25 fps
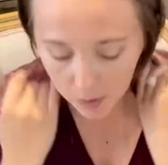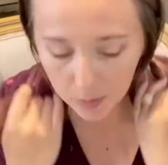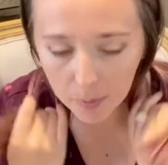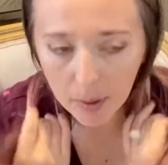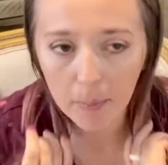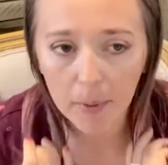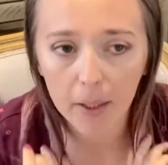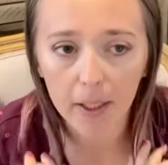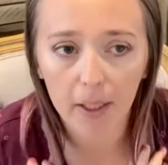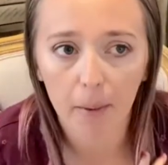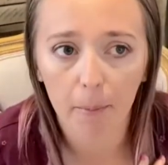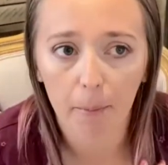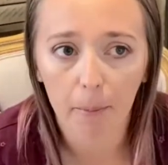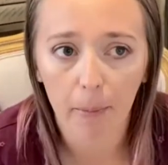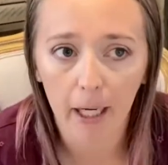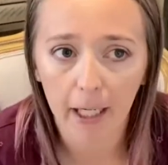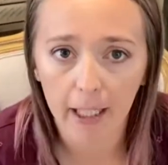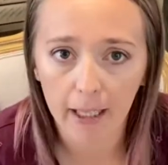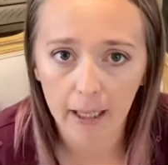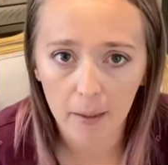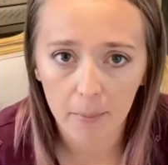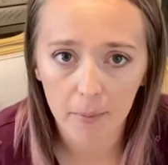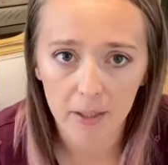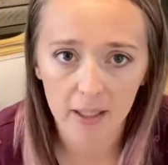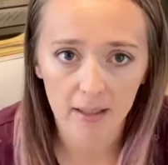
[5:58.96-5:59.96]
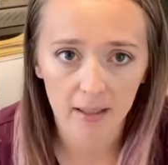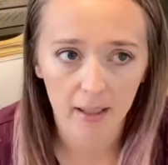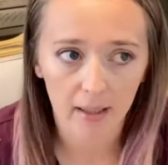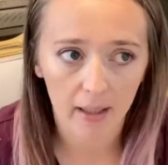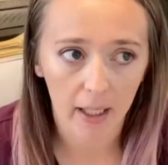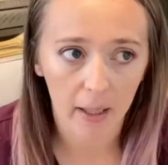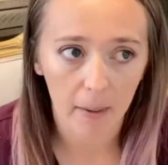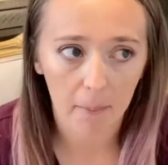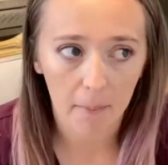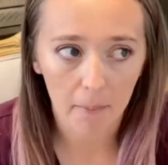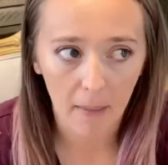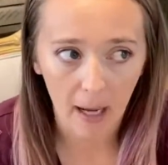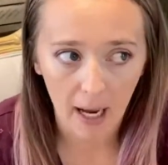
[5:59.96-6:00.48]
or maybe combine them and say
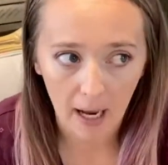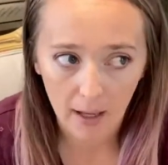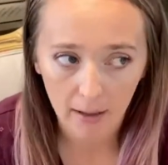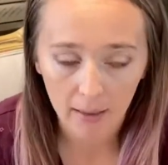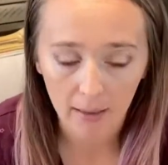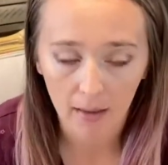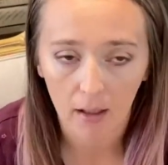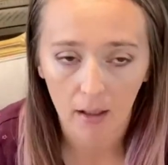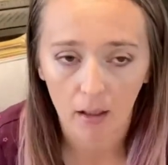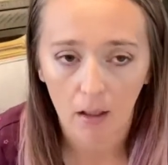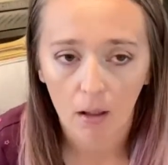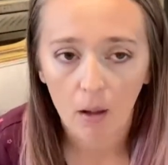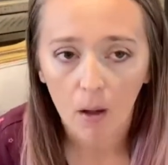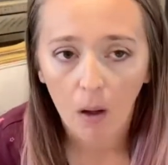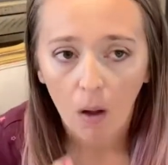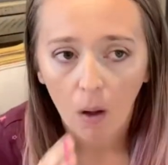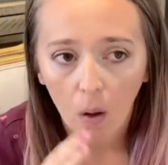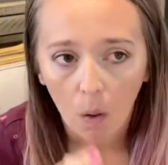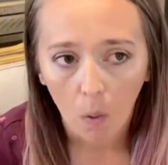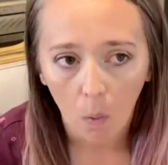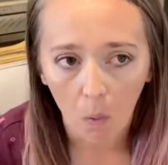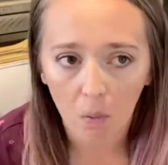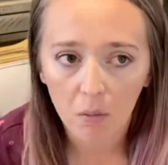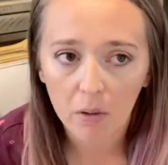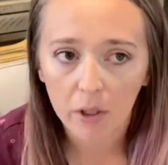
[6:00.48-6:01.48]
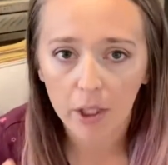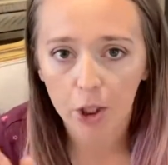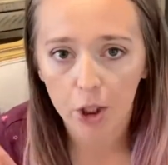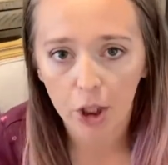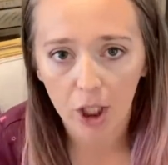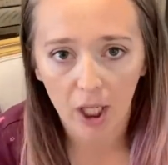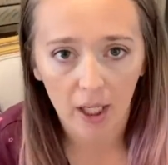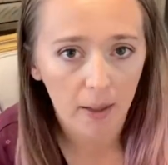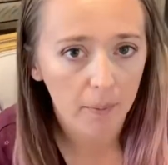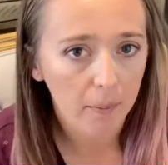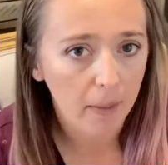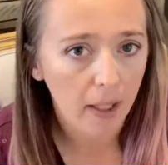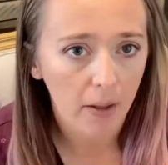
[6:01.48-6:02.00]
like math and only
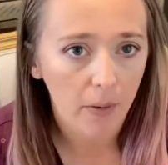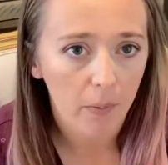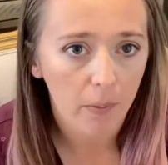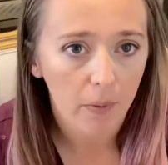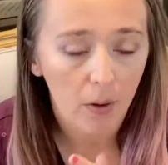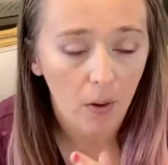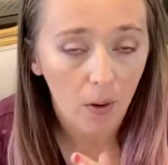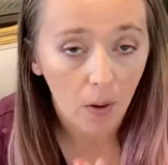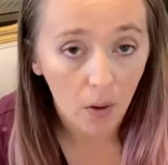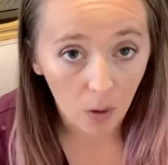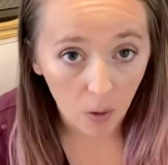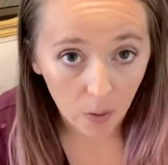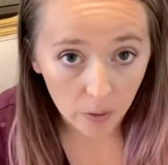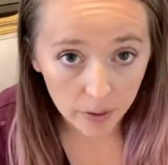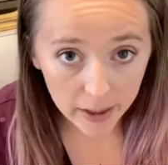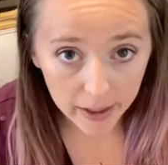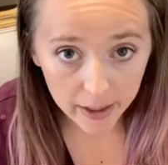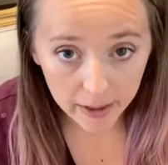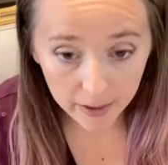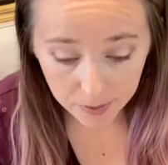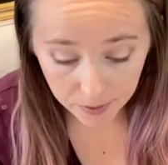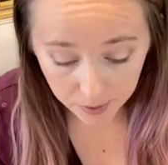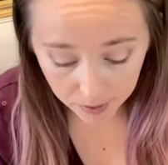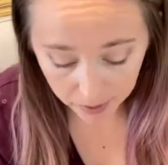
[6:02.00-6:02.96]
check math when all the kids are